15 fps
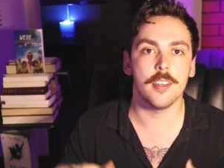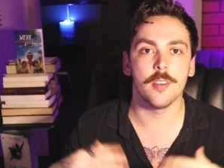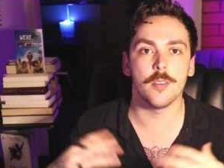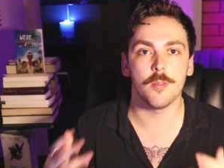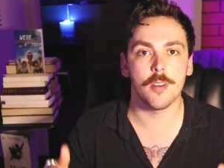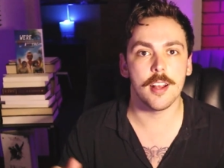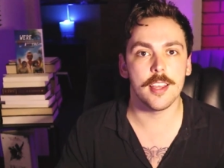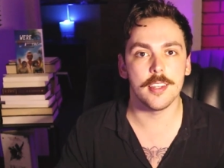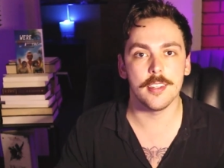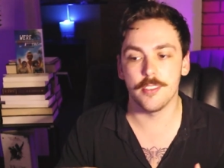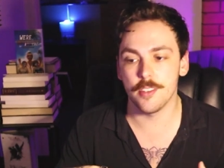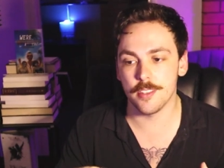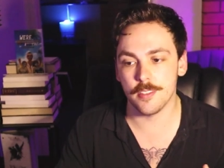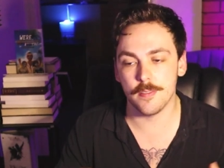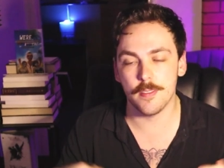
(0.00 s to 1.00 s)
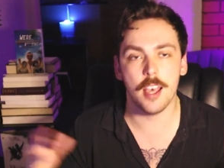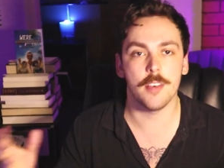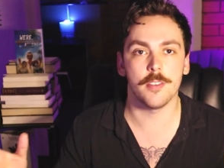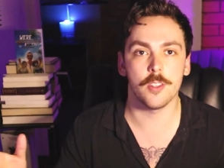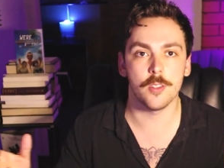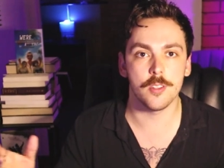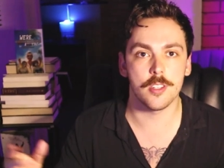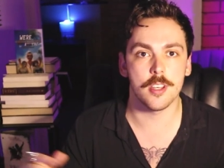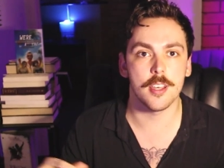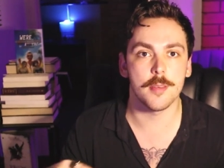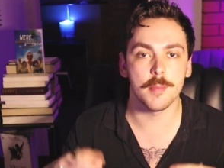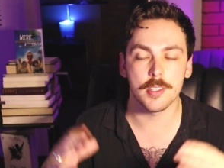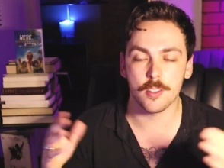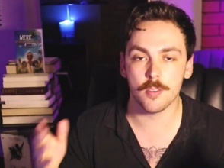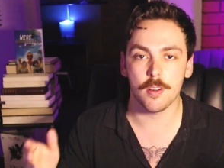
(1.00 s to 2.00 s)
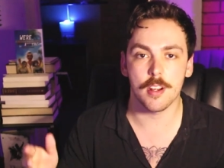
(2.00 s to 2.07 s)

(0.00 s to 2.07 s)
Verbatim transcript: and write and just have a good time. It's